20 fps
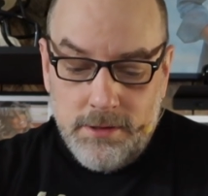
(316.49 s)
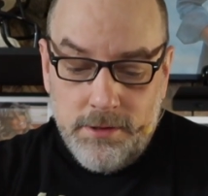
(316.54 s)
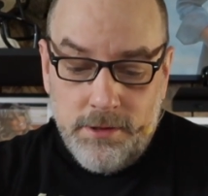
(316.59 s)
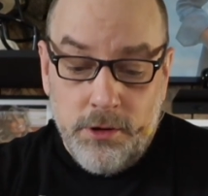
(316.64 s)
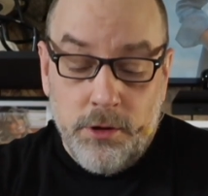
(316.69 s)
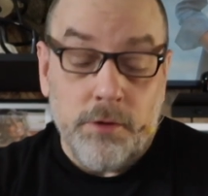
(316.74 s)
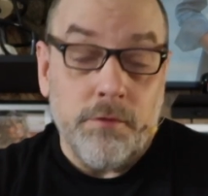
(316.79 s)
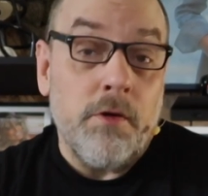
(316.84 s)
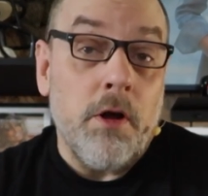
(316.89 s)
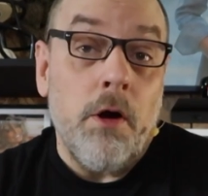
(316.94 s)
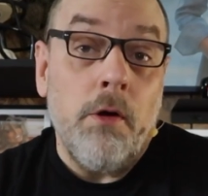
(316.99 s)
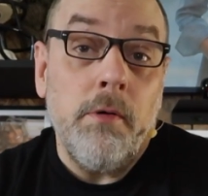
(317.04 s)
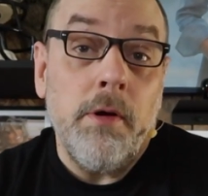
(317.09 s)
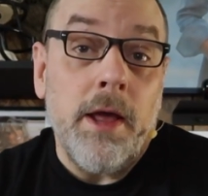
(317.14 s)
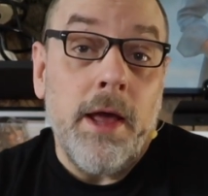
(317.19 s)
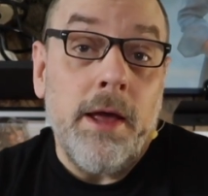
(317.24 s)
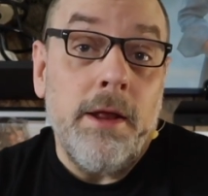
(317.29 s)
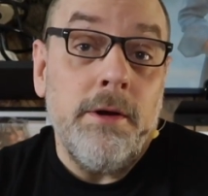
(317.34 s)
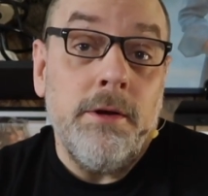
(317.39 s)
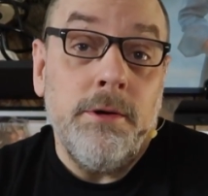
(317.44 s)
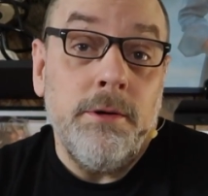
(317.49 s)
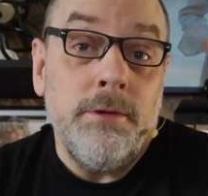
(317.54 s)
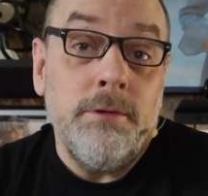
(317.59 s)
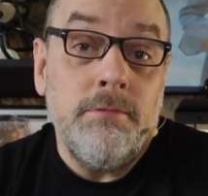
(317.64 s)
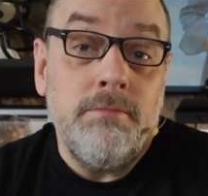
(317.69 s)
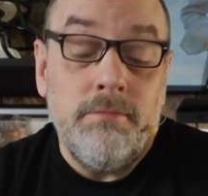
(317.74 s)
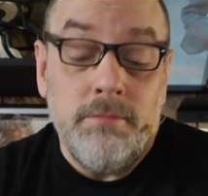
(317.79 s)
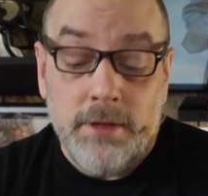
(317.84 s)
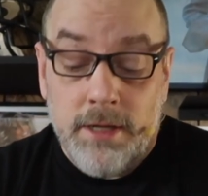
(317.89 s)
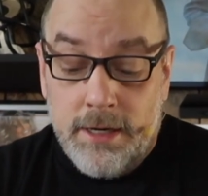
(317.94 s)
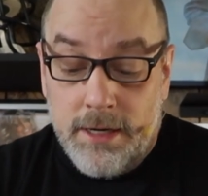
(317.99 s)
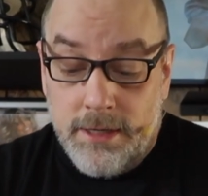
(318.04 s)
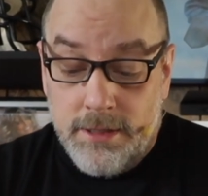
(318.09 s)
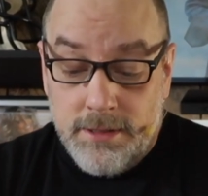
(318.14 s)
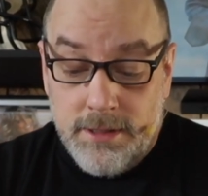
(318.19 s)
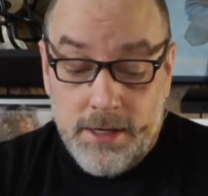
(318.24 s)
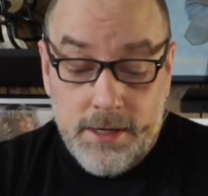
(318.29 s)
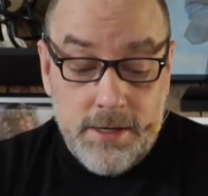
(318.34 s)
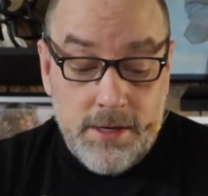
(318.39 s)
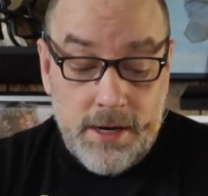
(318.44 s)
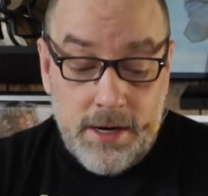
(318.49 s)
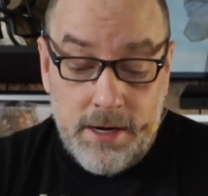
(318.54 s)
they're of Conan, who, like I said,